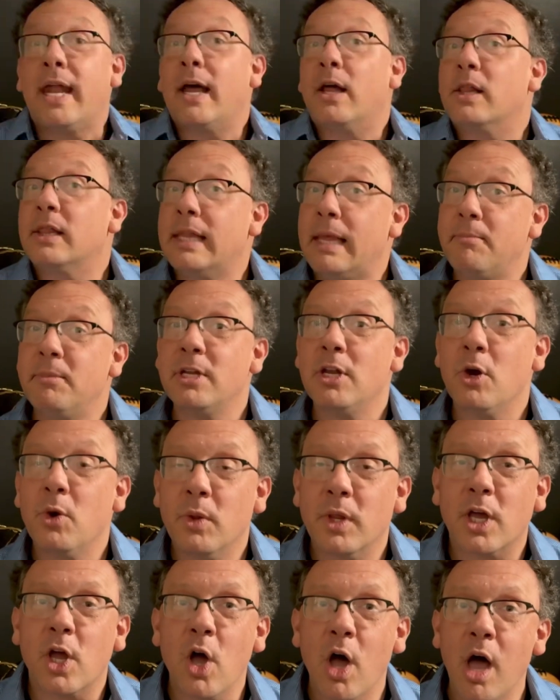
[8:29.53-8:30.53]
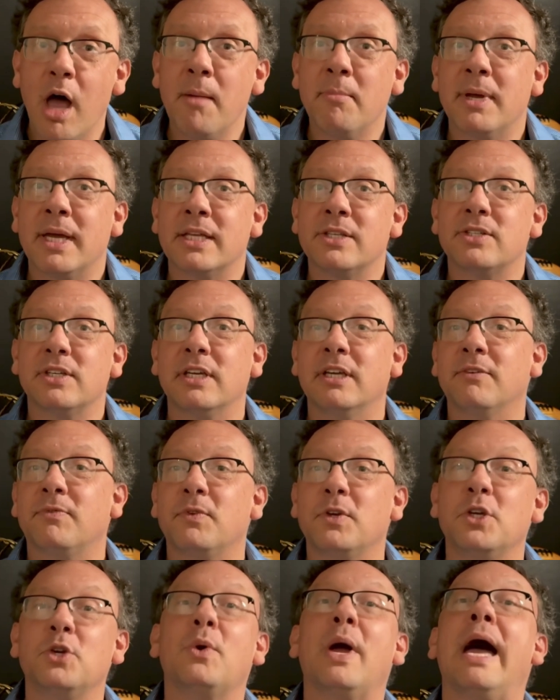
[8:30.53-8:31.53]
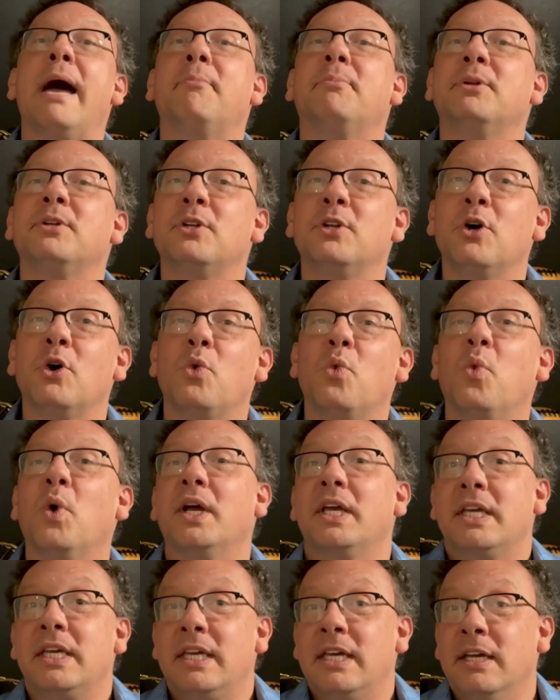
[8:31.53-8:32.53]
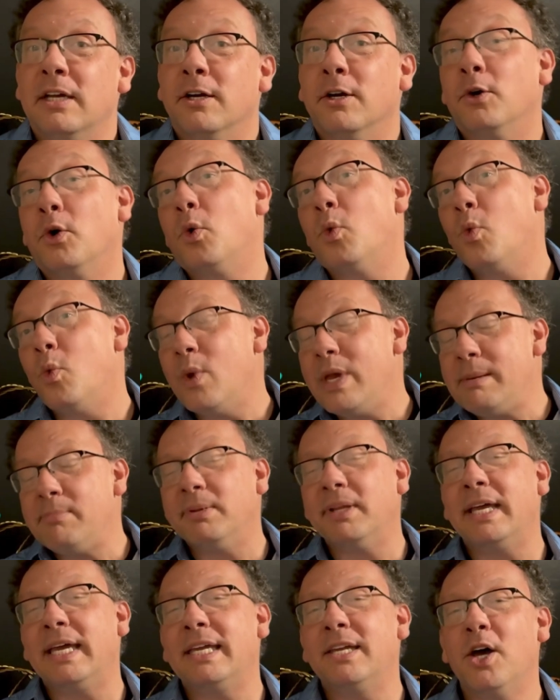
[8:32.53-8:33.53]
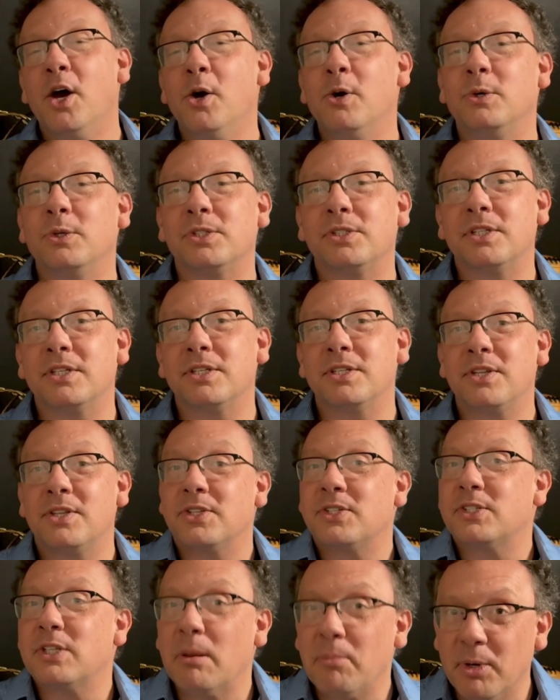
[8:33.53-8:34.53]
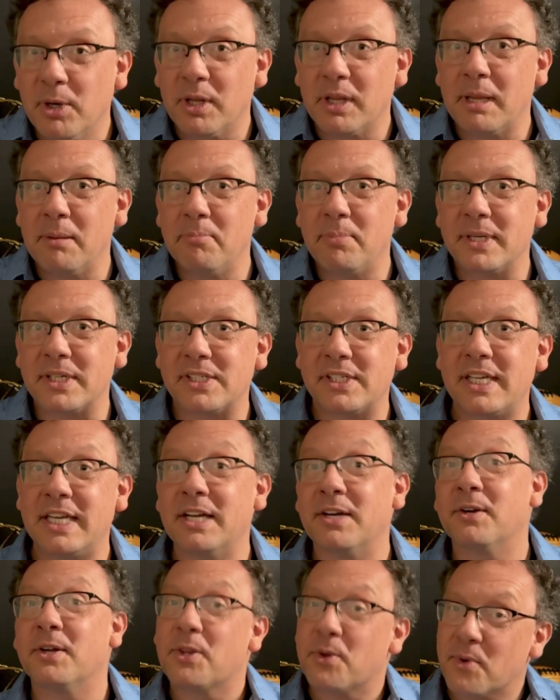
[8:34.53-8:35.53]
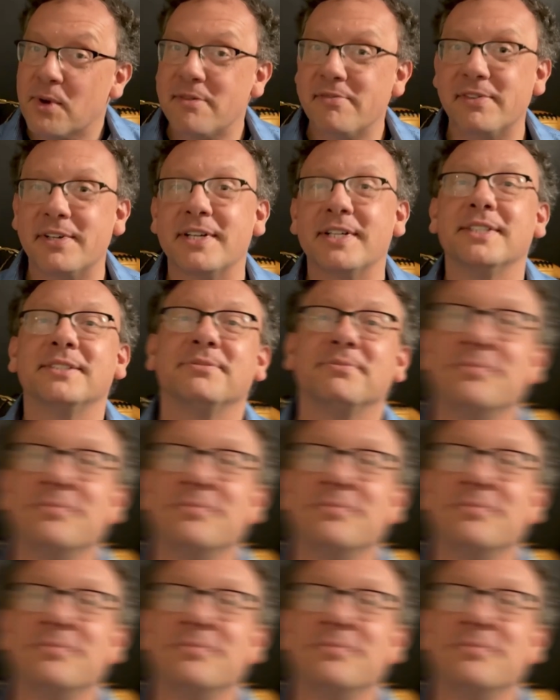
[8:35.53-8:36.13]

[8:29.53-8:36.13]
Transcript: Now, let me know in the comments if you happen to know what year we played host to the Summer Olympics here in the river.